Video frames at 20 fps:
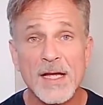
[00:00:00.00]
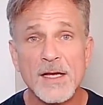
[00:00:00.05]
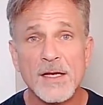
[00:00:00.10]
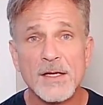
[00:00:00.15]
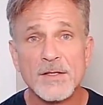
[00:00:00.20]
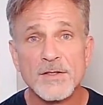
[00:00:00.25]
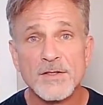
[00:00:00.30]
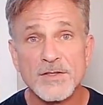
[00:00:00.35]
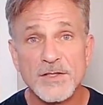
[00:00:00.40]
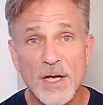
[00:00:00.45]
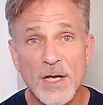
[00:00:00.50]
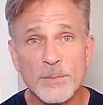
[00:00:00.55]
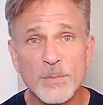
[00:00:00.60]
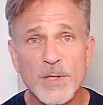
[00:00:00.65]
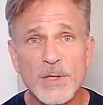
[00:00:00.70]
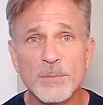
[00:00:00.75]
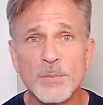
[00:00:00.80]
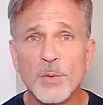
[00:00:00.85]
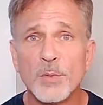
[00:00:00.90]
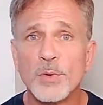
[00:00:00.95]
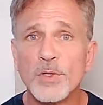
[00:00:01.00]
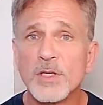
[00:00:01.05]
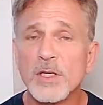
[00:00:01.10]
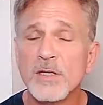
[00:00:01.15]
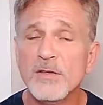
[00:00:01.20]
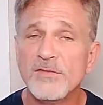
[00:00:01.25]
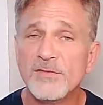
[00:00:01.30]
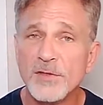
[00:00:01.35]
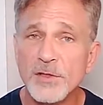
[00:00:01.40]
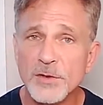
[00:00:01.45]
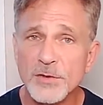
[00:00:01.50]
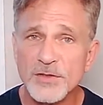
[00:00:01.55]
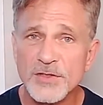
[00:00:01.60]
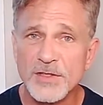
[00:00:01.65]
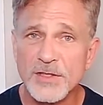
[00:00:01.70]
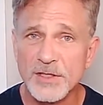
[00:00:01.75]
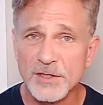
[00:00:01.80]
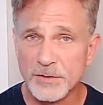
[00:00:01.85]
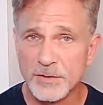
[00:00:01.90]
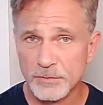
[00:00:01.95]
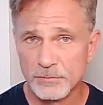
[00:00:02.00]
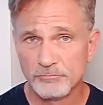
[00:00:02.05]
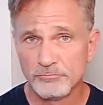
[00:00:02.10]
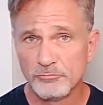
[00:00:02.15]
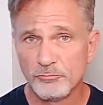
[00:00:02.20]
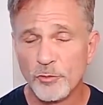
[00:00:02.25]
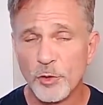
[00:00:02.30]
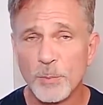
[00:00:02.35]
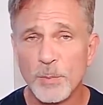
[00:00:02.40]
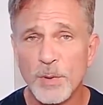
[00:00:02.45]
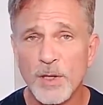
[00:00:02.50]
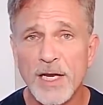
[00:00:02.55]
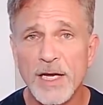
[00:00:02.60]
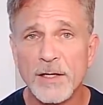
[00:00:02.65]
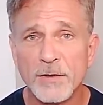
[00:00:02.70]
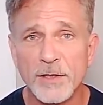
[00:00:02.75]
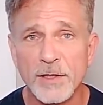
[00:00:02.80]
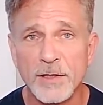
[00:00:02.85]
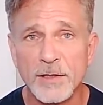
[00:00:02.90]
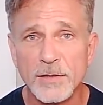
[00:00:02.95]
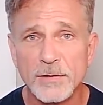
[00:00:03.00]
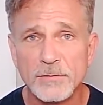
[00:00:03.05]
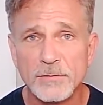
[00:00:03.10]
Some people will confuse this for polarity,